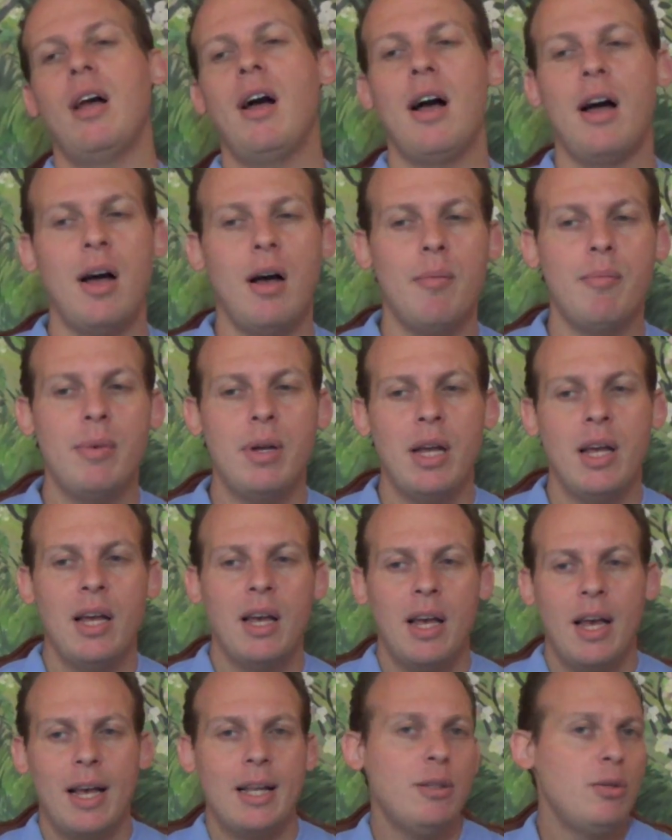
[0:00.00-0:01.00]

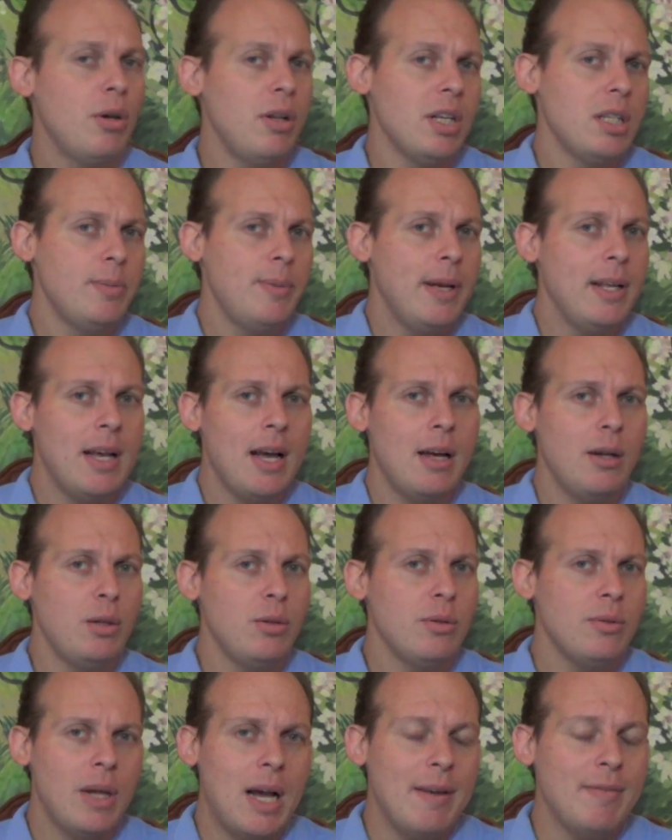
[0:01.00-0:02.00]
And so I'll explain how
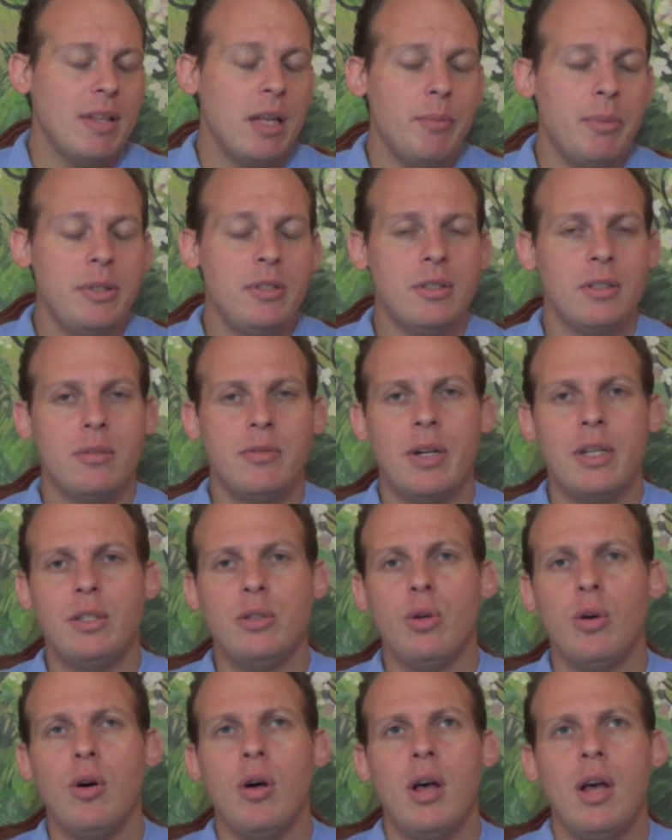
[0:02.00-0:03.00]
to have that business, right?
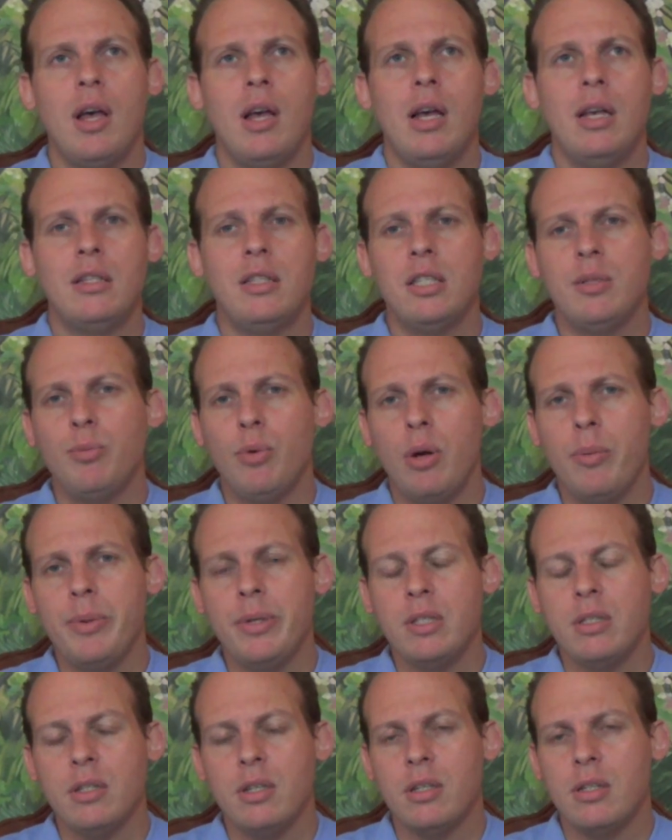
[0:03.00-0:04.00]
So it's a small
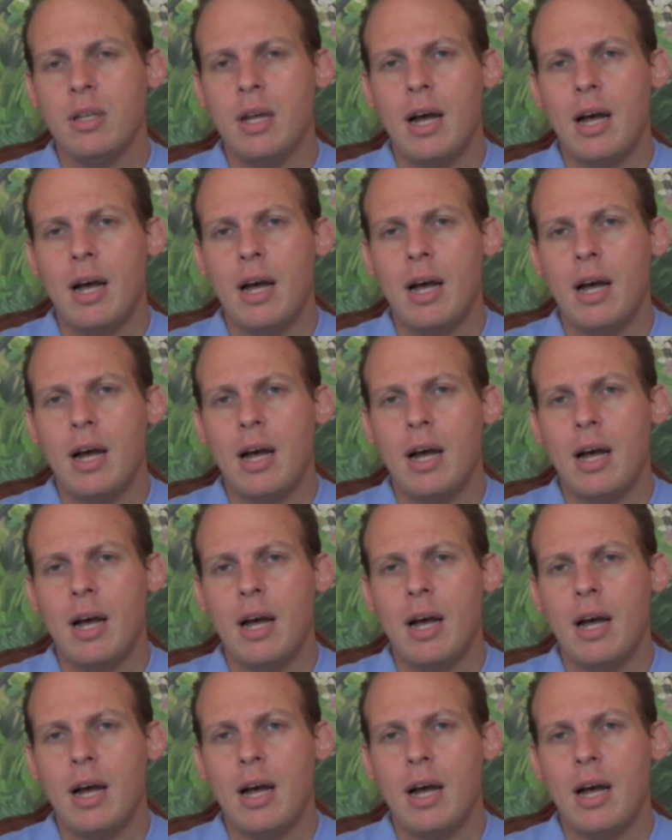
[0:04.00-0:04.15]
business.